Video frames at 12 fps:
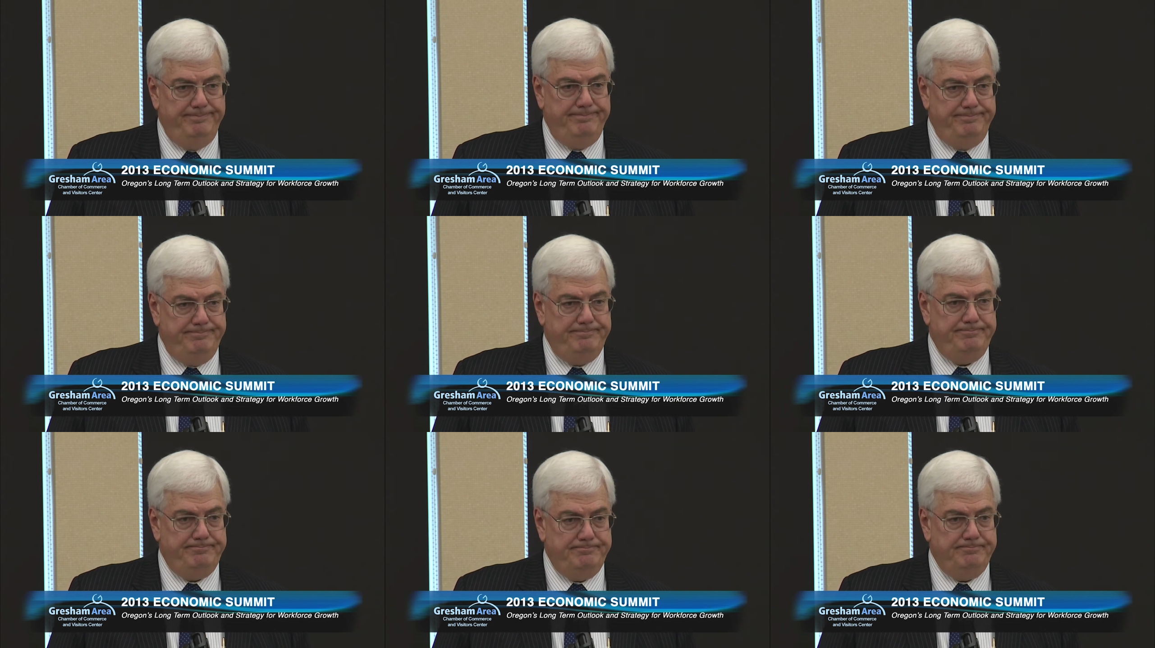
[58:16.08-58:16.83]

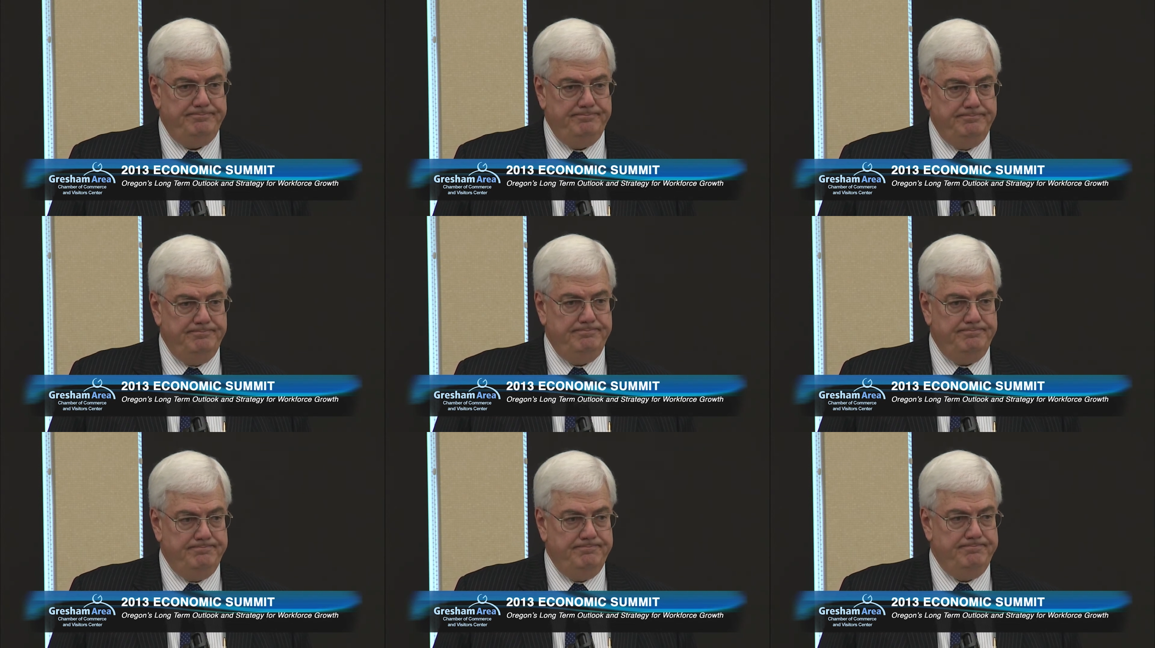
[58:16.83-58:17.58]

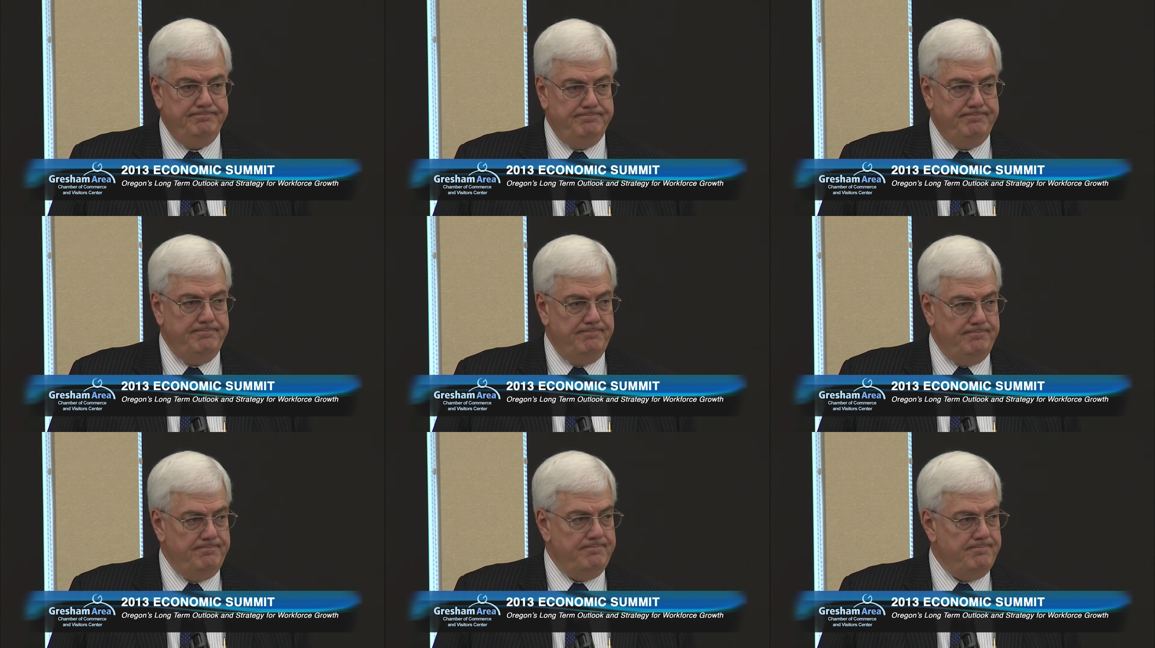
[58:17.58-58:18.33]

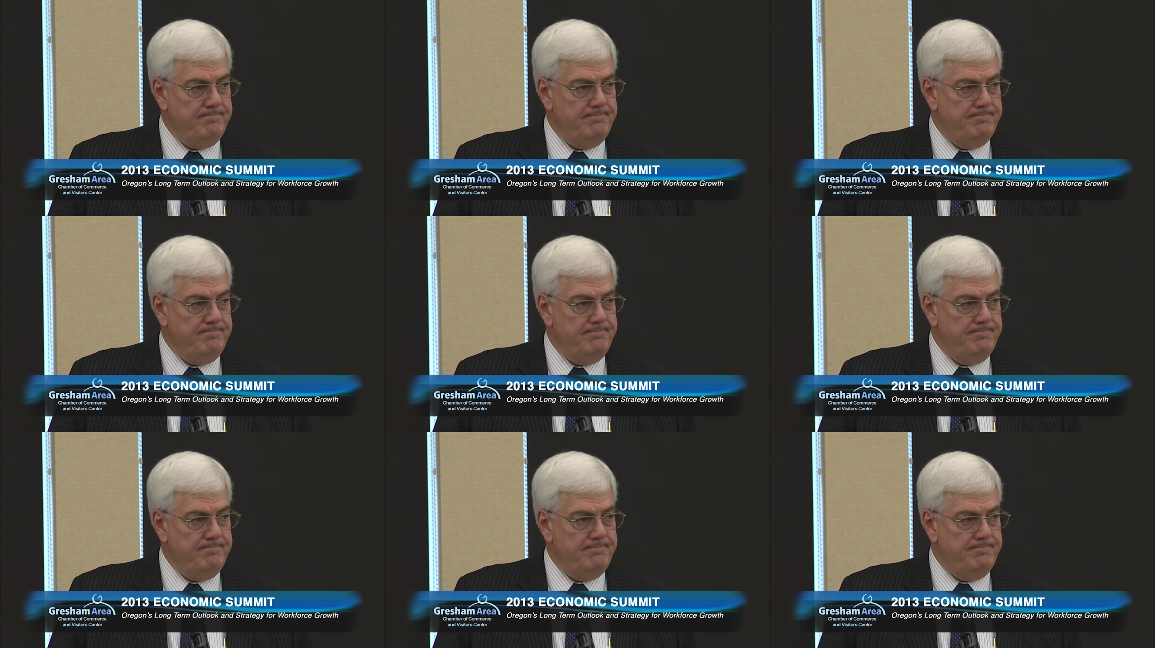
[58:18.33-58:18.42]
(no one is talking)